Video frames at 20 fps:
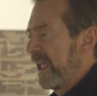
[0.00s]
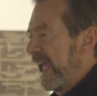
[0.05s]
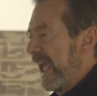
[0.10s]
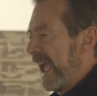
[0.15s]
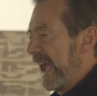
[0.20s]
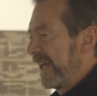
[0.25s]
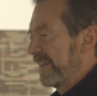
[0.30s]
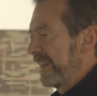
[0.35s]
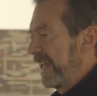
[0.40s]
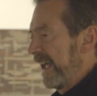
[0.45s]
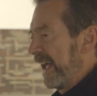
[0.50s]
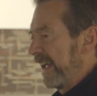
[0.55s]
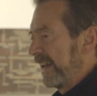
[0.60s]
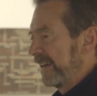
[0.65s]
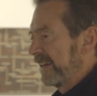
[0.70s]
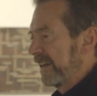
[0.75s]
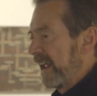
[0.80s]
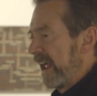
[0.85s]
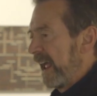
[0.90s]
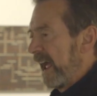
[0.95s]
And
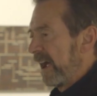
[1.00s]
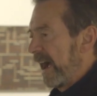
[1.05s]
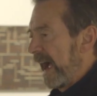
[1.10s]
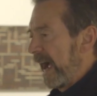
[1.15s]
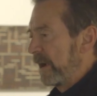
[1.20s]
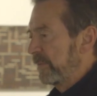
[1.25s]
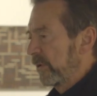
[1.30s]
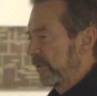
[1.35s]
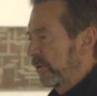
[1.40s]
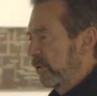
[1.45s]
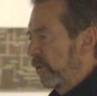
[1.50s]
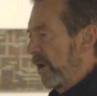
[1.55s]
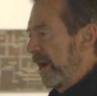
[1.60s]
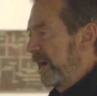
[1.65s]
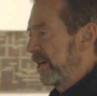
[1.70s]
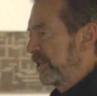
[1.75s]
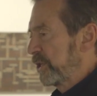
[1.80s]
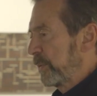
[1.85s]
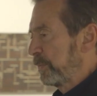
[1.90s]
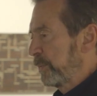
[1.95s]
then I'm
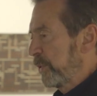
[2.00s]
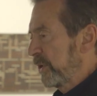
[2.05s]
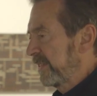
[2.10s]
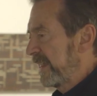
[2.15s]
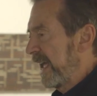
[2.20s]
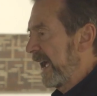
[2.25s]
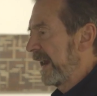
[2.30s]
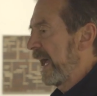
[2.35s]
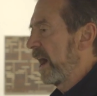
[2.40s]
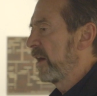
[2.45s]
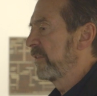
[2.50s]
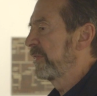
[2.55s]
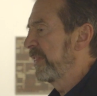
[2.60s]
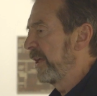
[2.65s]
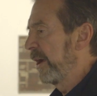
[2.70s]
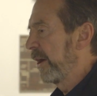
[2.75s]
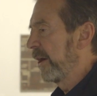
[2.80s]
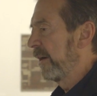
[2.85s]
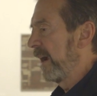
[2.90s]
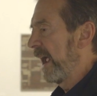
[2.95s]
going to put that out
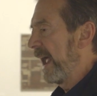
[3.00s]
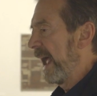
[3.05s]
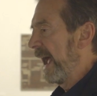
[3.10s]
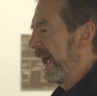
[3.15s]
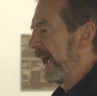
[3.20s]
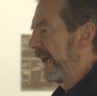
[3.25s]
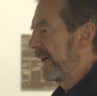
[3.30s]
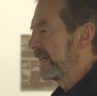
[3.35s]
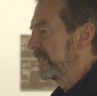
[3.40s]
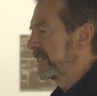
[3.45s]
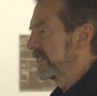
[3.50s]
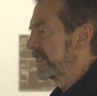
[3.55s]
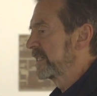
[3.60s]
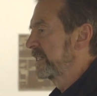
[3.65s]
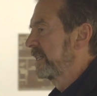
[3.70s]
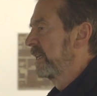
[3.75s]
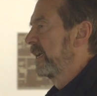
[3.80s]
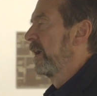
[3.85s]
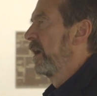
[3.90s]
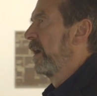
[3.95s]
there
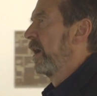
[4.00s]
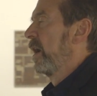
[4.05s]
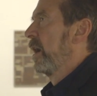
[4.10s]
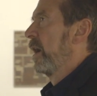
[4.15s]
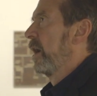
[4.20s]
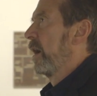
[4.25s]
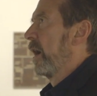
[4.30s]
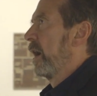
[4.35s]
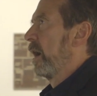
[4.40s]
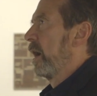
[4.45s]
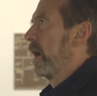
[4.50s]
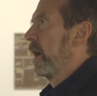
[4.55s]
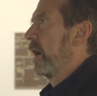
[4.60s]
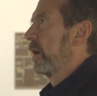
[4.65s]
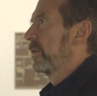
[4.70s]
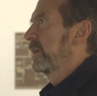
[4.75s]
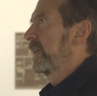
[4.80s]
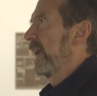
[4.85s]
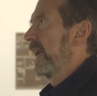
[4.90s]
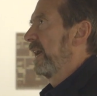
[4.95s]
as
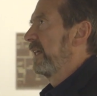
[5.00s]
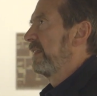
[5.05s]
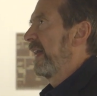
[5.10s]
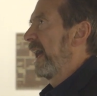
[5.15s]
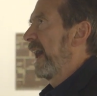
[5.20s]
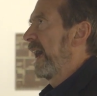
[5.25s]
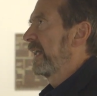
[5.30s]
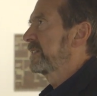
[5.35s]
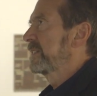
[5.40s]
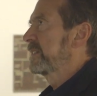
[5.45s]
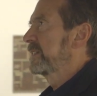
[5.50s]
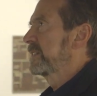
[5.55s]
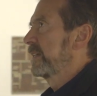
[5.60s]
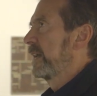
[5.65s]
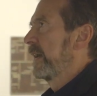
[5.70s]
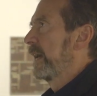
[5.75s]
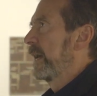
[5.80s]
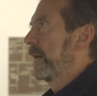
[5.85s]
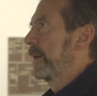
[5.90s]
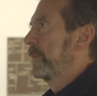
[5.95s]
okay, that's,
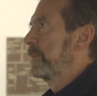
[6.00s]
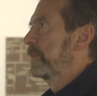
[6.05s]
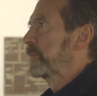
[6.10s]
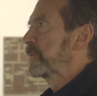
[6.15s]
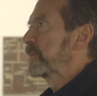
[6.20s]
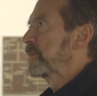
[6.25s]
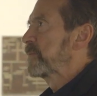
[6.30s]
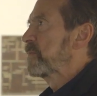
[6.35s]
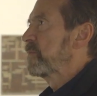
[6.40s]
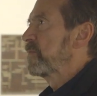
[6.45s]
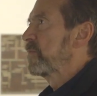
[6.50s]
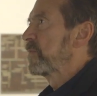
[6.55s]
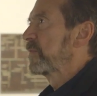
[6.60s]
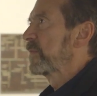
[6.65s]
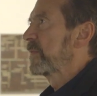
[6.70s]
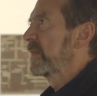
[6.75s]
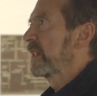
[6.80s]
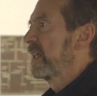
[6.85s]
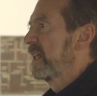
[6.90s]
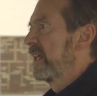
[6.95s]
um,
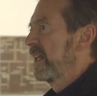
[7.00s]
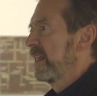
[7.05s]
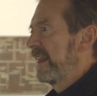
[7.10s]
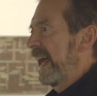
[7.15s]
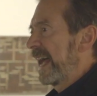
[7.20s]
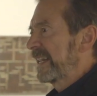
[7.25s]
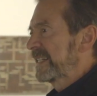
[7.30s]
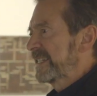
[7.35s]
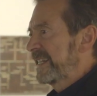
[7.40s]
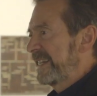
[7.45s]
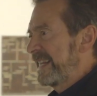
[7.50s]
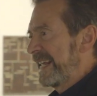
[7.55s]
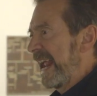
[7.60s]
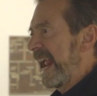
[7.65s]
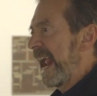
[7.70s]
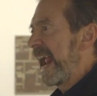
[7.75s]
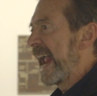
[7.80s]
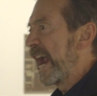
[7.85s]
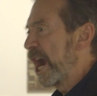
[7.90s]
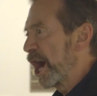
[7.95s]
that's the
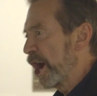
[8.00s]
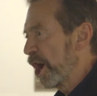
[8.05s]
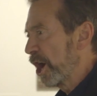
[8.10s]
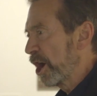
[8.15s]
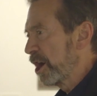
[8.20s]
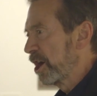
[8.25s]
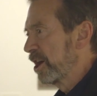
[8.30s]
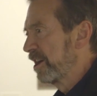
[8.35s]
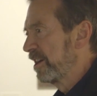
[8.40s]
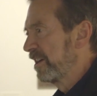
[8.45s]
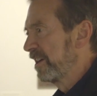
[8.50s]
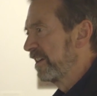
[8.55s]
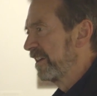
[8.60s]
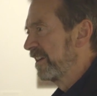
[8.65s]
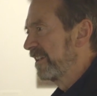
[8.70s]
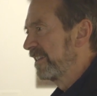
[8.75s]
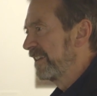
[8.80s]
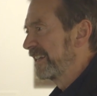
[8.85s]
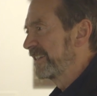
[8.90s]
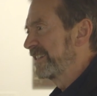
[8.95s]
air
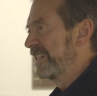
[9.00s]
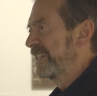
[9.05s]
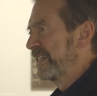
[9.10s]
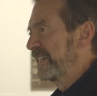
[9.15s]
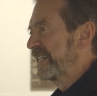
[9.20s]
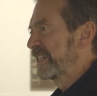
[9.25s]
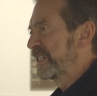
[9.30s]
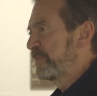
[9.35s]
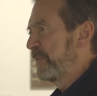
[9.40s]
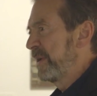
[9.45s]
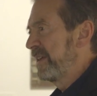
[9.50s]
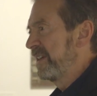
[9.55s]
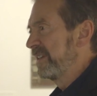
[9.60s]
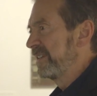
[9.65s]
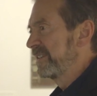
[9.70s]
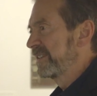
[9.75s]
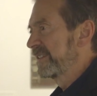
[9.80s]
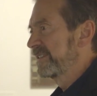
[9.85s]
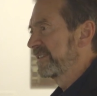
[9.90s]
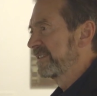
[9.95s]
that's in this
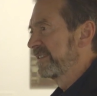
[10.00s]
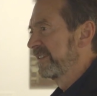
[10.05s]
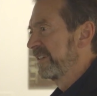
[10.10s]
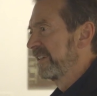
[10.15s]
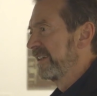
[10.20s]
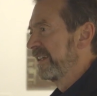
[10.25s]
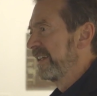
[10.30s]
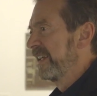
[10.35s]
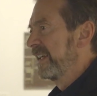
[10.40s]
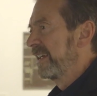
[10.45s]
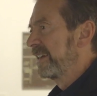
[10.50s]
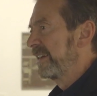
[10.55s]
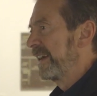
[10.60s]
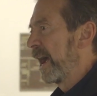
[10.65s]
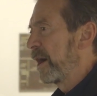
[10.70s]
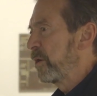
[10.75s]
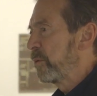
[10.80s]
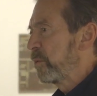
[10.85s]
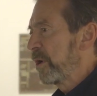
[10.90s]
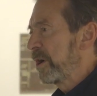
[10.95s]
piece.
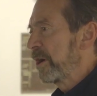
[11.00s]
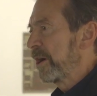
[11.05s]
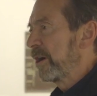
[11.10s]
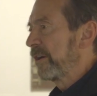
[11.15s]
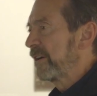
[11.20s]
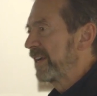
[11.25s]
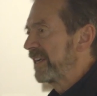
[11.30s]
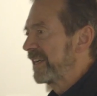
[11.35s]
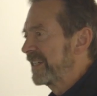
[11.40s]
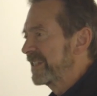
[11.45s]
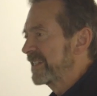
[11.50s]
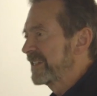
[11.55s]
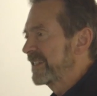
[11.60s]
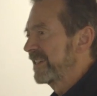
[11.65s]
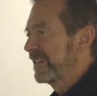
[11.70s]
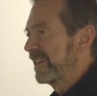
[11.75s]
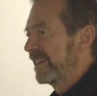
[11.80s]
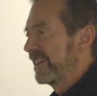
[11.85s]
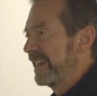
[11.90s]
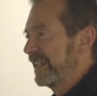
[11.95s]
Now, where
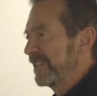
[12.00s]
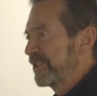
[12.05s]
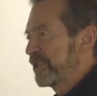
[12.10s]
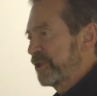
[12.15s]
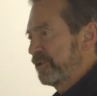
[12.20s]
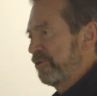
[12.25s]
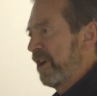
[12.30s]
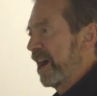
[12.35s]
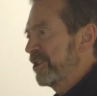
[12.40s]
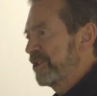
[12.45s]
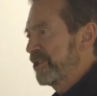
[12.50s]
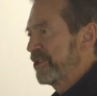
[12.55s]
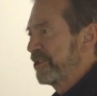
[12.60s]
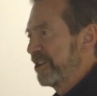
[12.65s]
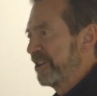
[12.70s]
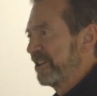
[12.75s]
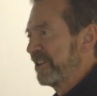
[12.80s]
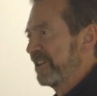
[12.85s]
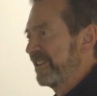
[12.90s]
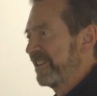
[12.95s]
is the
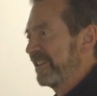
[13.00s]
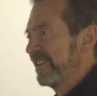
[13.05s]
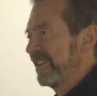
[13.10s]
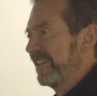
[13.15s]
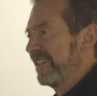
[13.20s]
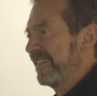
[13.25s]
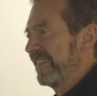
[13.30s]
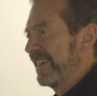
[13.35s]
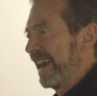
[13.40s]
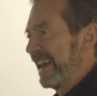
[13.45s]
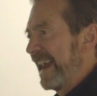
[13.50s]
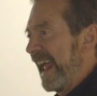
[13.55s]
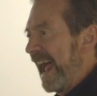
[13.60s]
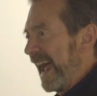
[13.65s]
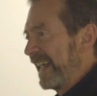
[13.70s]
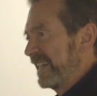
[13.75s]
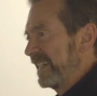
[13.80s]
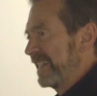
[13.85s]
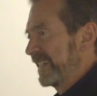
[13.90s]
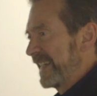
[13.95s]
structure that
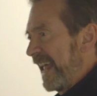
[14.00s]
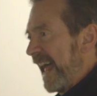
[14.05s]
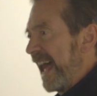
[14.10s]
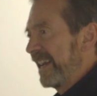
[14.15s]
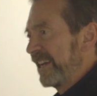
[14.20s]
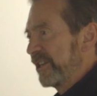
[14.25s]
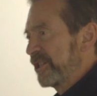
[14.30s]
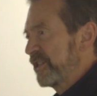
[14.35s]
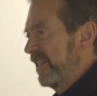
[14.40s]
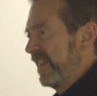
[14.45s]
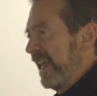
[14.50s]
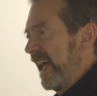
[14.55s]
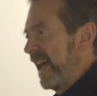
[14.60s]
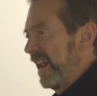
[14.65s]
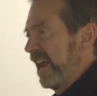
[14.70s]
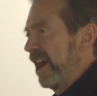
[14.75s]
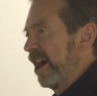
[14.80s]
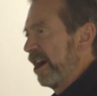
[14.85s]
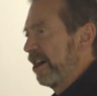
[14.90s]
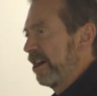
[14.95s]
add, is added to
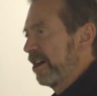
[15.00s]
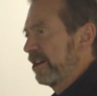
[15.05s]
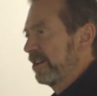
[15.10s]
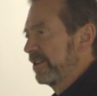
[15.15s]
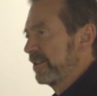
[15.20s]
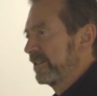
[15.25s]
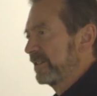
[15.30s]
that air?